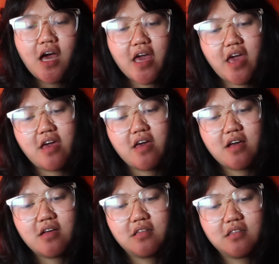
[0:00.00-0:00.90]

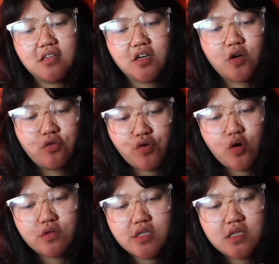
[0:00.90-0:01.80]
And
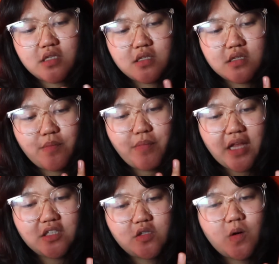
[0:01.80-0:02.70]
Quote's
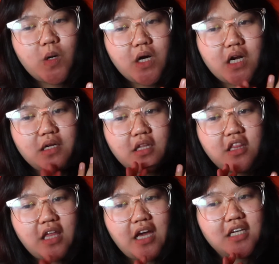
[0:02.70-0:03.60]
mentor
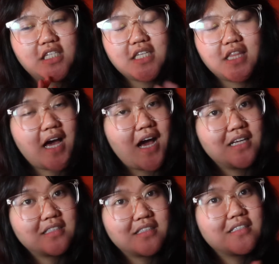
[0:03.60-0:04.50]
thinks
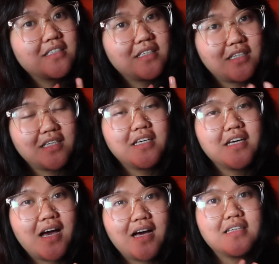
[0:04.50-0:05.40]
that
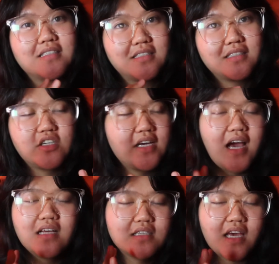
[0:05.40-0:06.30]
he has
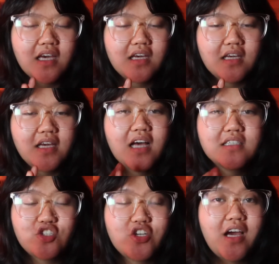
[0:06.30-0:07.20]

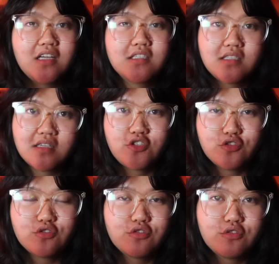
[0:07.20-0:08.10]
a chance
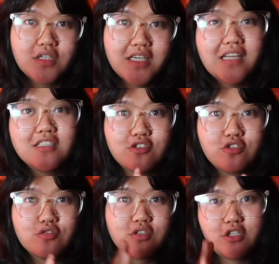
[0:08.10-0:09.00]
to get
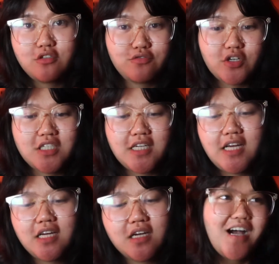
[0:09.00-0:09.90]
into the
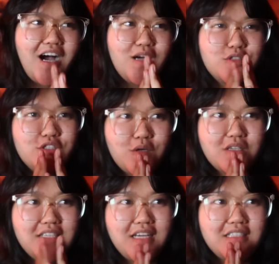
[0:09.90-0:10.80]
university. I'm just so
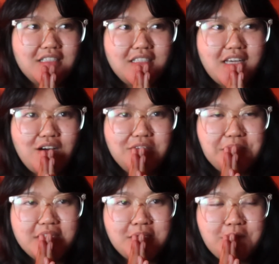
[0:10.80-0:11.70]
excited to see how he
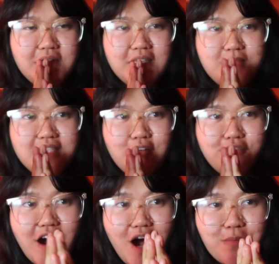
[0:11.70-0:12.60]
picks himself
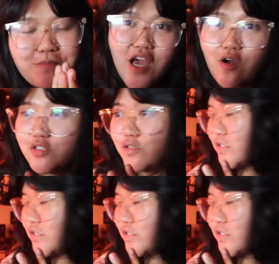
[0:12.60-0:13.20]
up. I also